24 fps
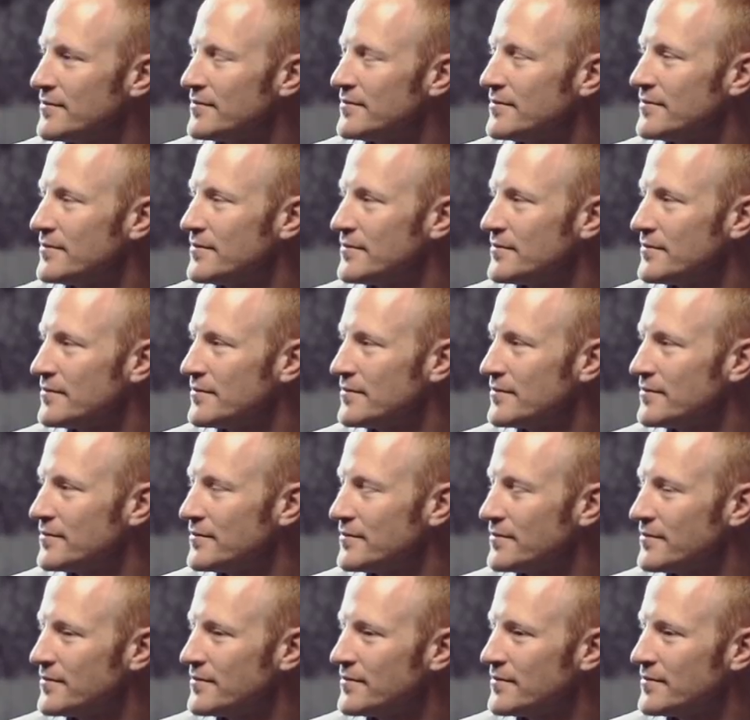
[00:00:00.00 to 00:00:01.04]

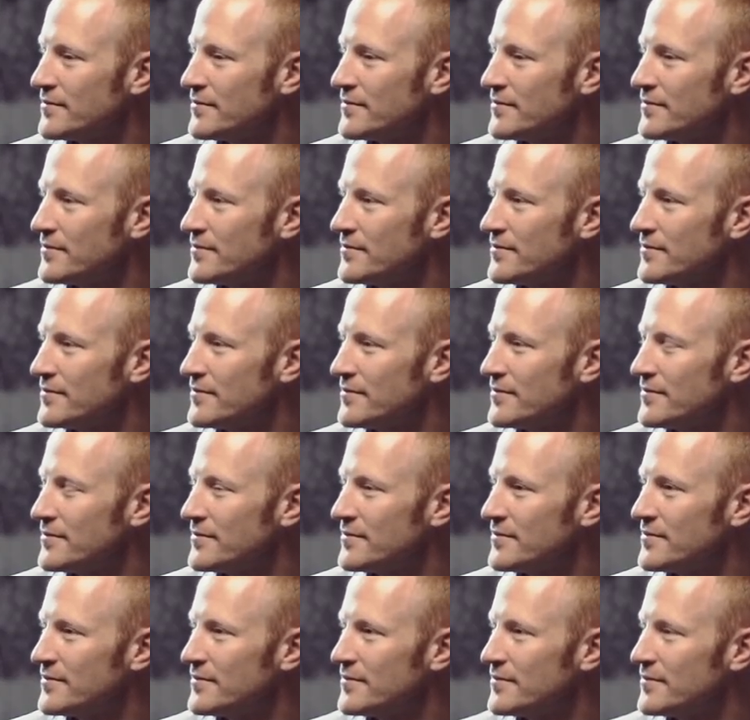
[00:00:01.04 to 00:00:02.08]

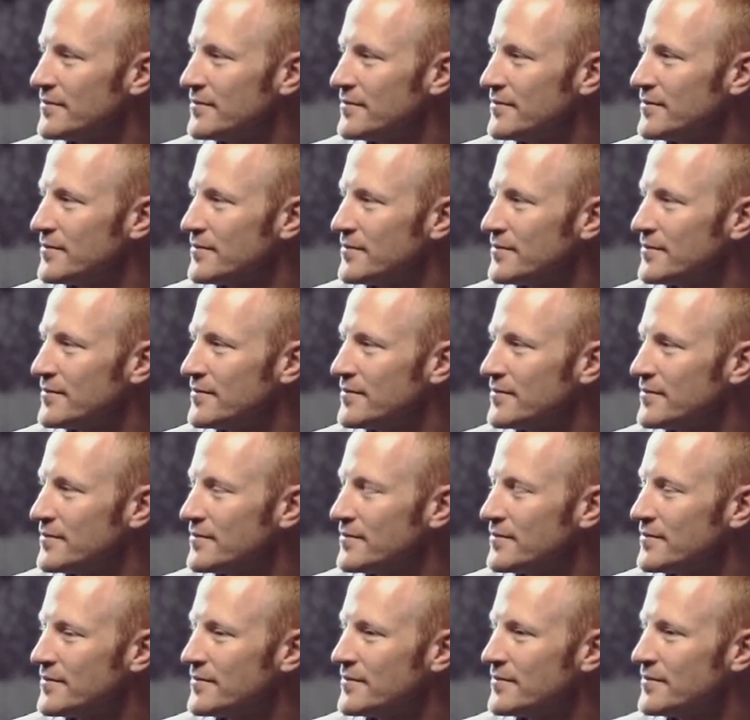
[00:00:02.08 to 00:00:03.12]

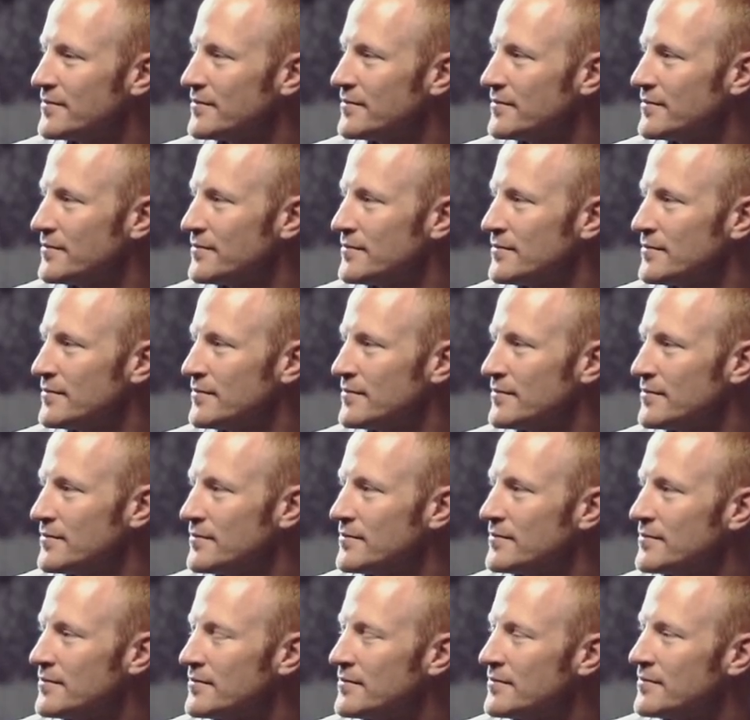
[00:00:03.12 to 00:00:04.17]

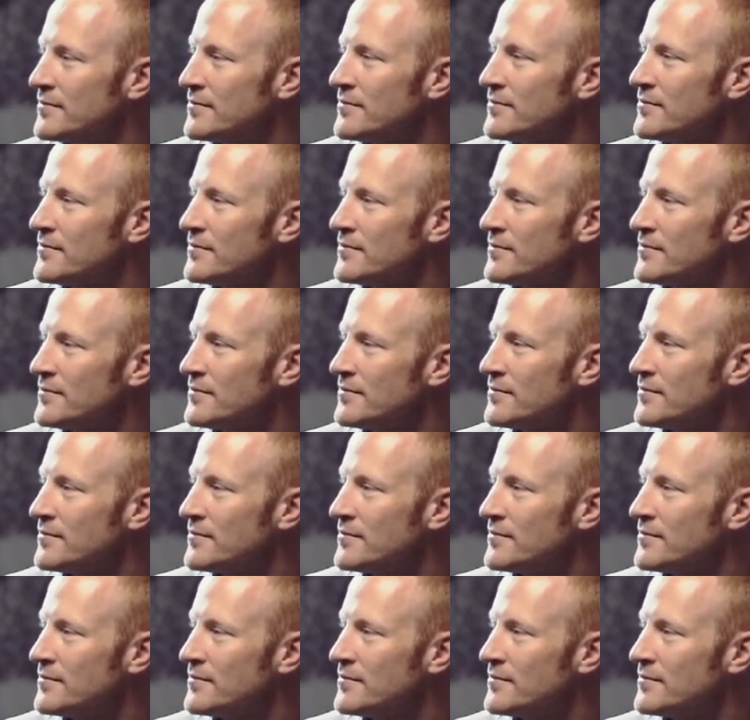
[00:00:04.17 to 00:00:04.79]
[no speech]